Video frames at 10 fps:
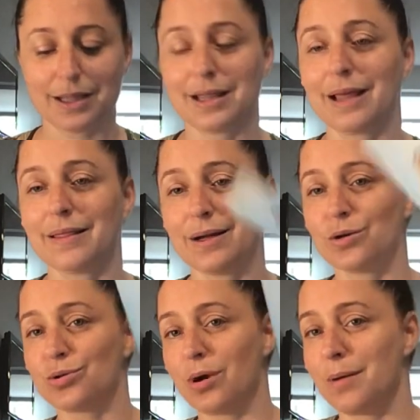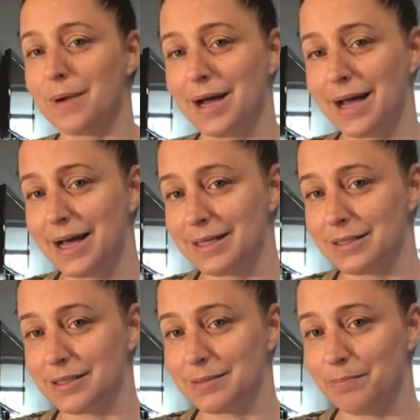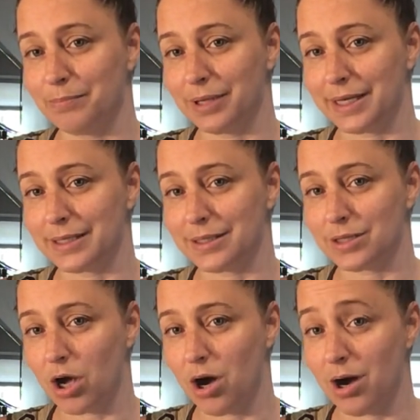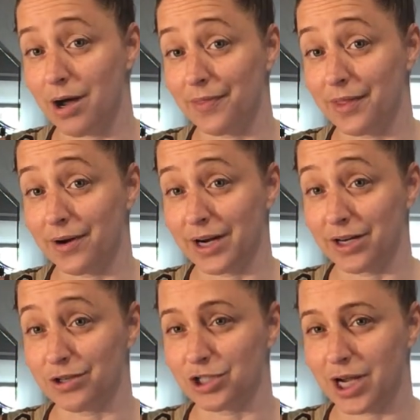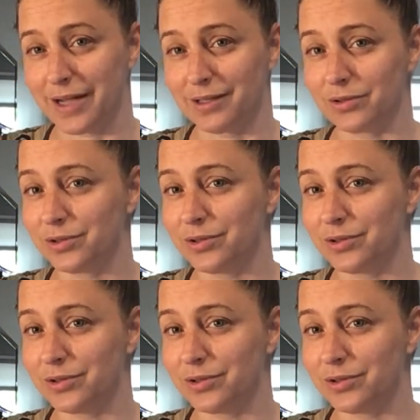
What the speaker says: that their trauma has placed on their inner child.